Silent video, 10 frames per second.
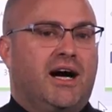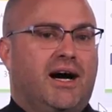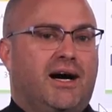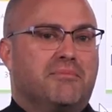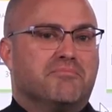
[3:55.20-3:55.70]

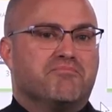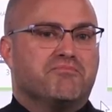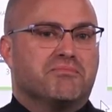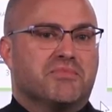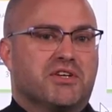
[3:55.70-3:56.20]
Um,
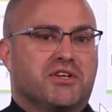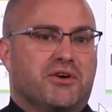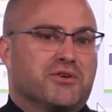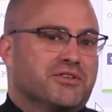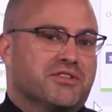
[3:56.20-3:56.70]
you
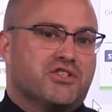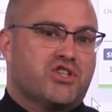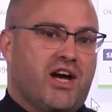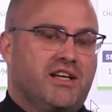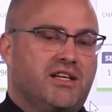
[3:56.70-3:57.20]
know,
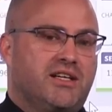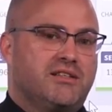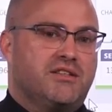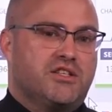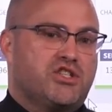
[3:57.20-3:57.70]

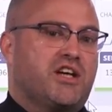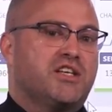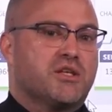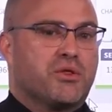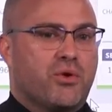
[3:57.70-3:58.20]
China, the
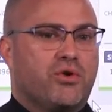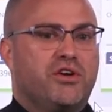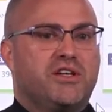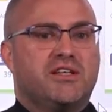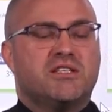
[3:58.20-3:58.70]
Chinese
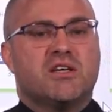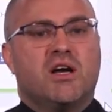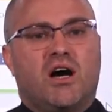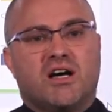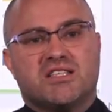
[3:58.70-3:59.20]
authorities
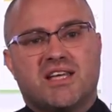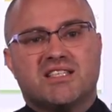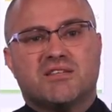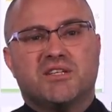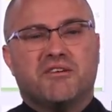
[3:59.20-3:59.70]

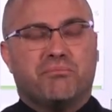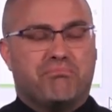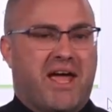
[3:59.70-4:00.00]
ostensibly have